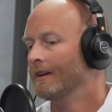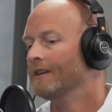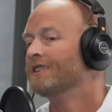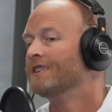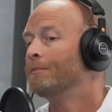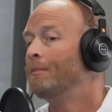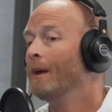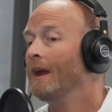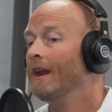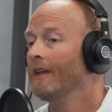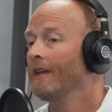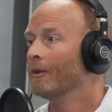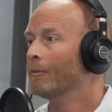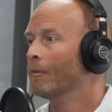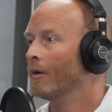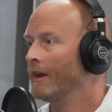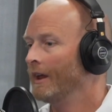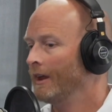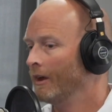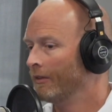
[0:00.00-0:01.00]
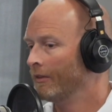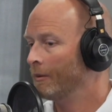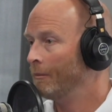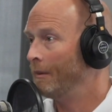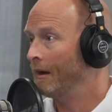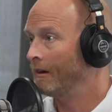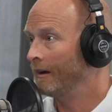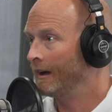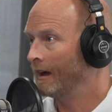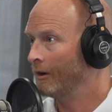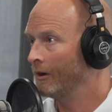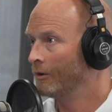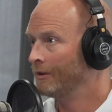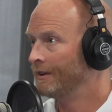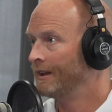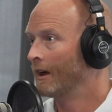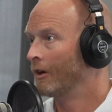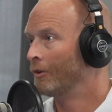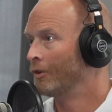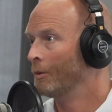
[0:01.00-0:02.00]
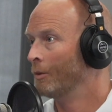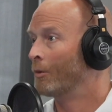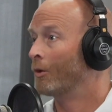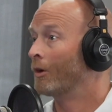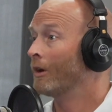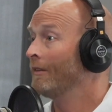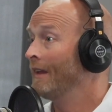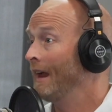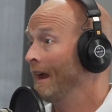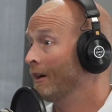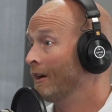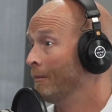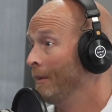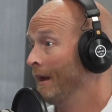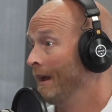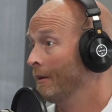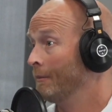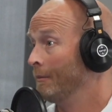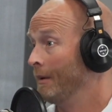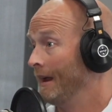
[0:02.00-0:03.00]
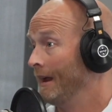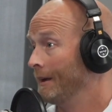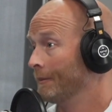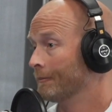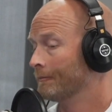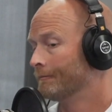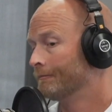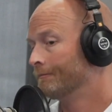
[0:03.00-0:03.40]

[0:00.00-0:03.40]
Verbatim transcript: spending the money on the Marriott hotel room or on the Airbnb.